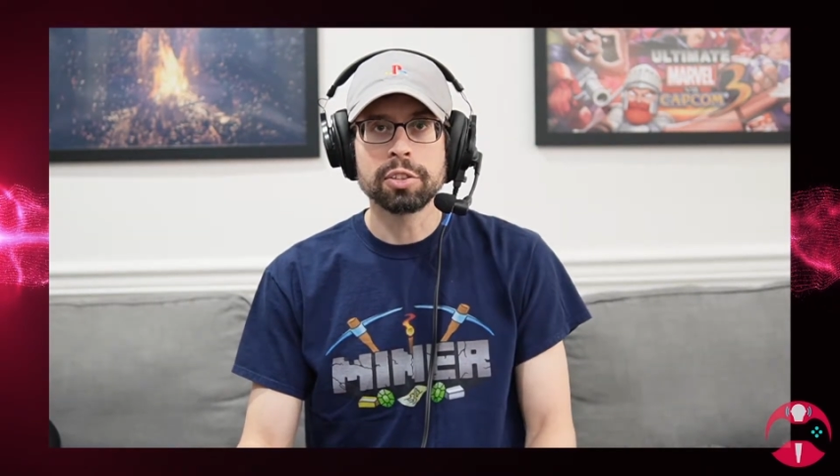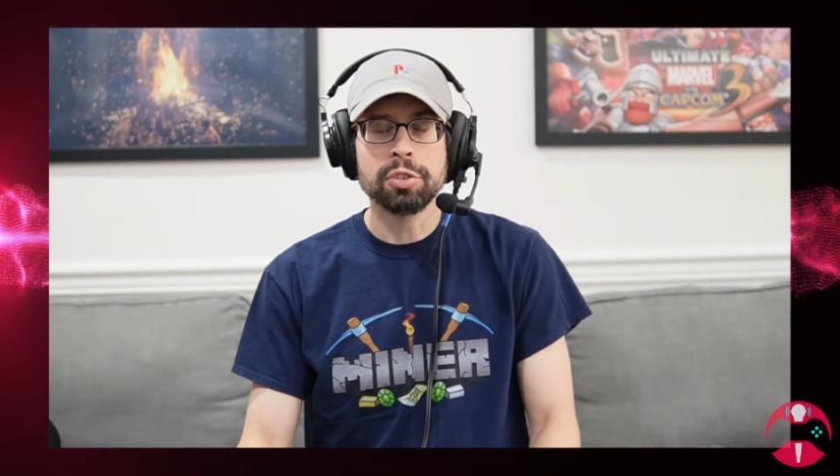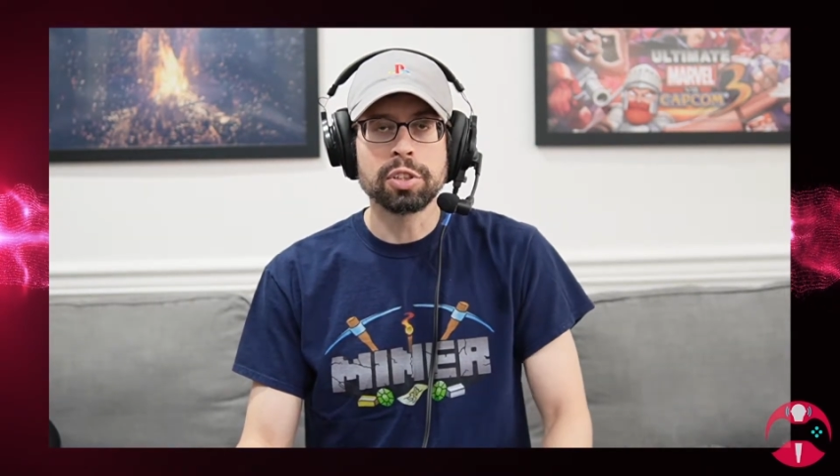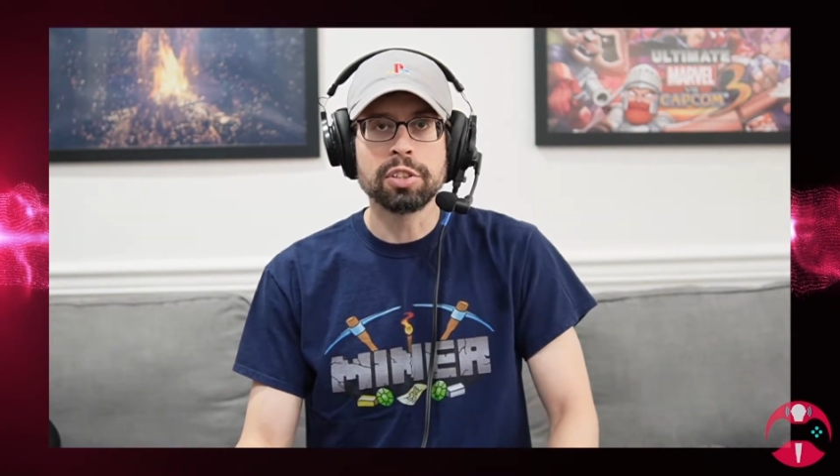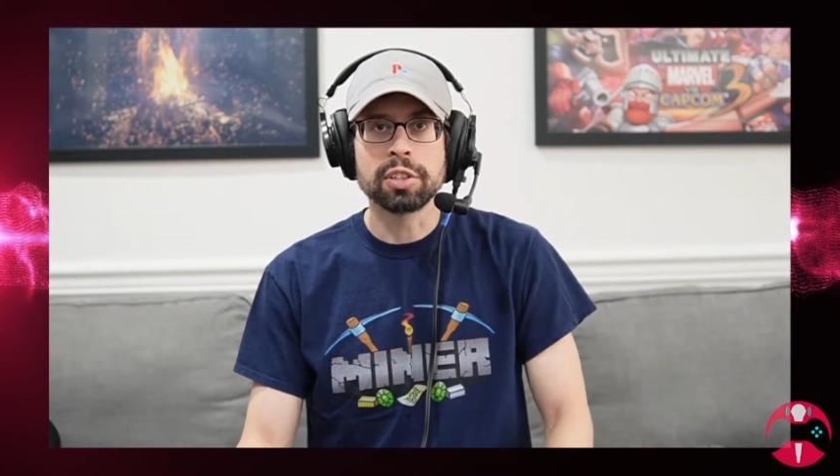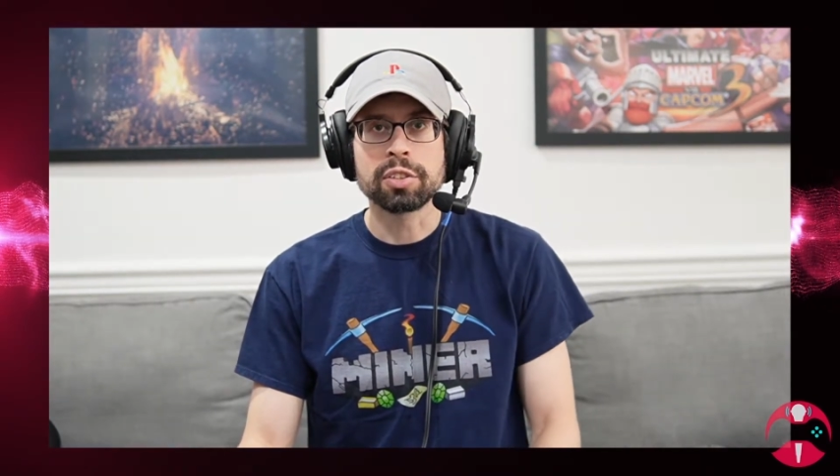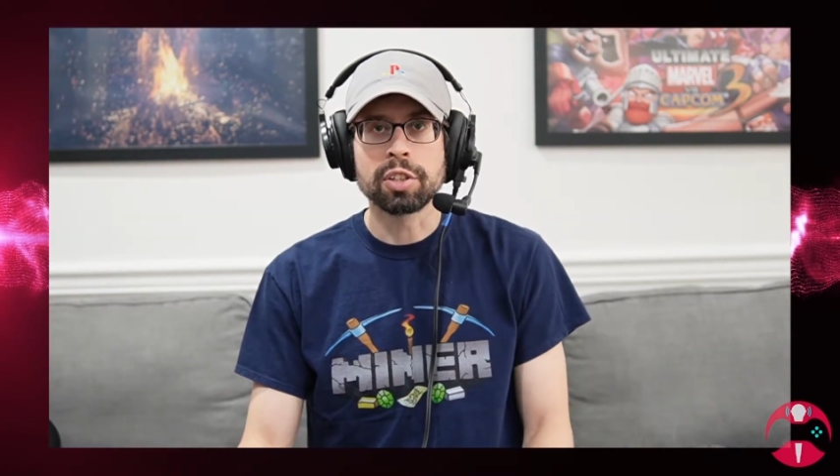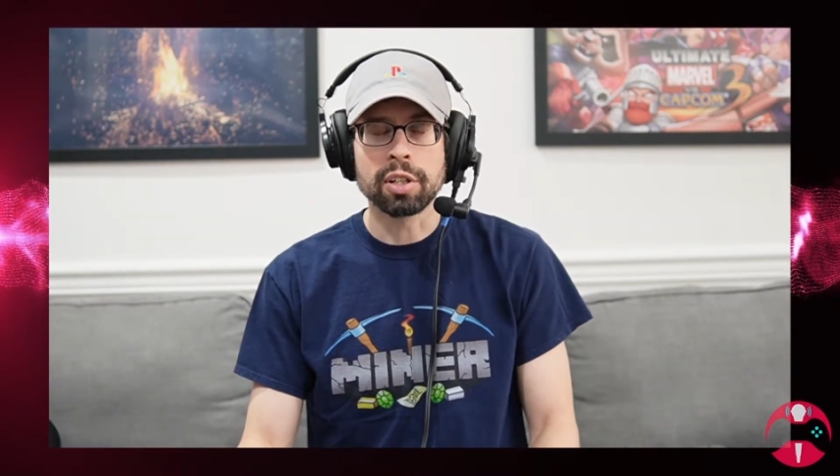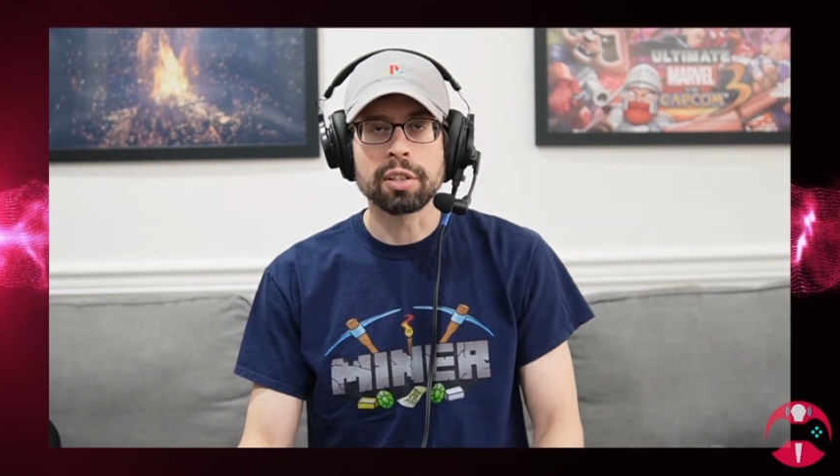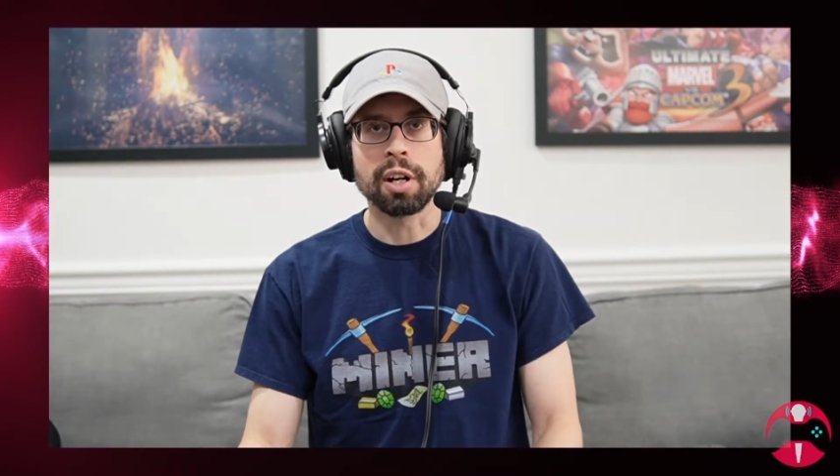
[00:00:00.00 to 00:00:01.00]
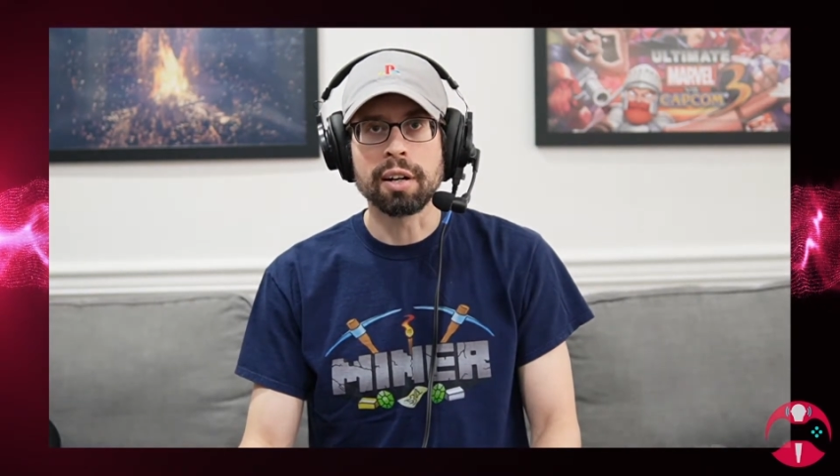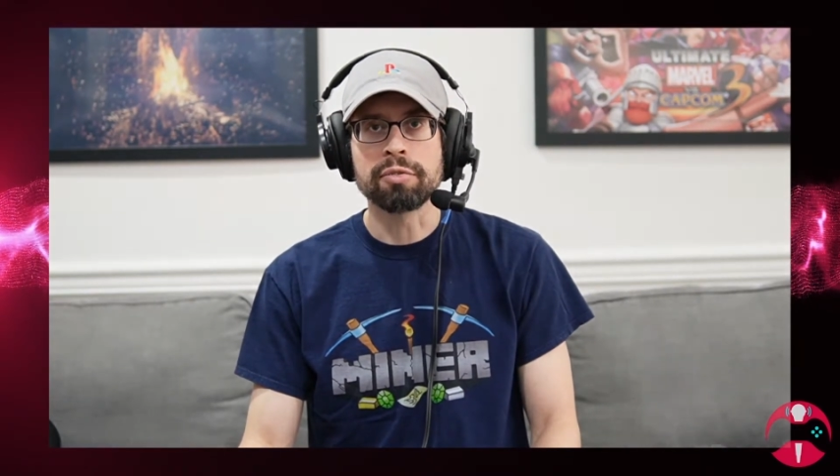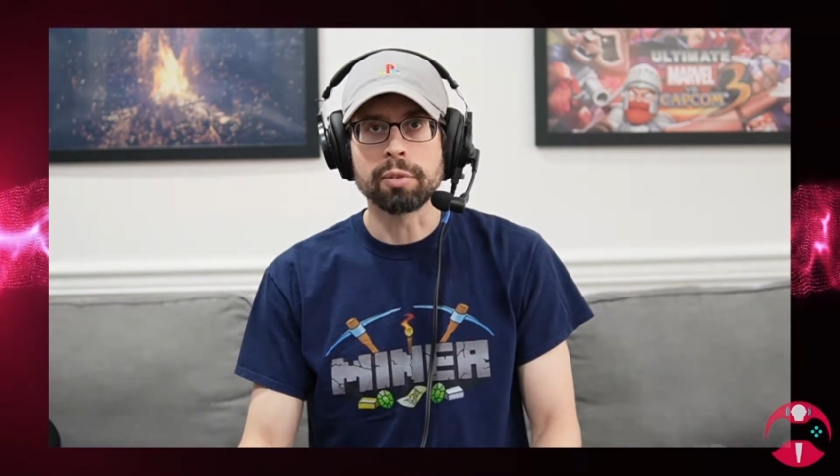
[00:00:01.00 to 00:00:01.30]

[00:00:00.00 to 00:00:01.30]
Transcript: you should just turn off